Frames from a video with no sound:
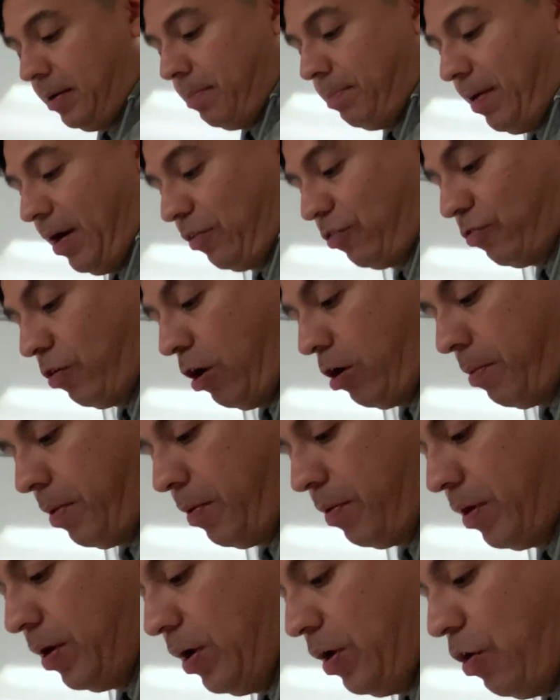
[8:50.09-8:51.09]
by
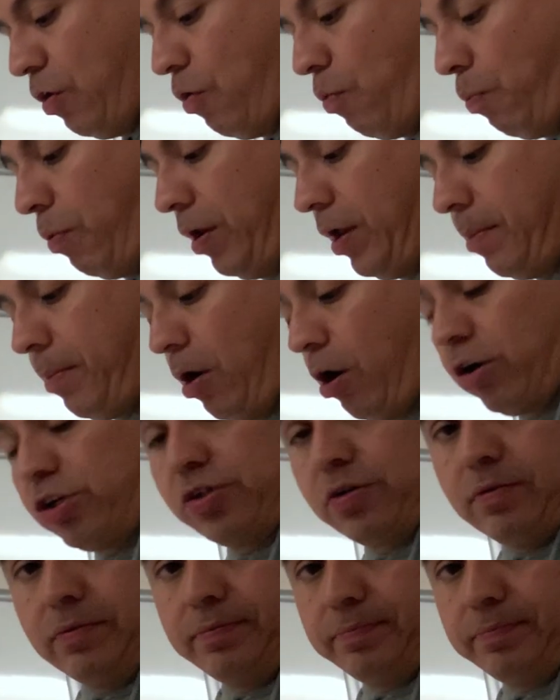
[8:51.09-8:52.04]
astronomer William Herschel.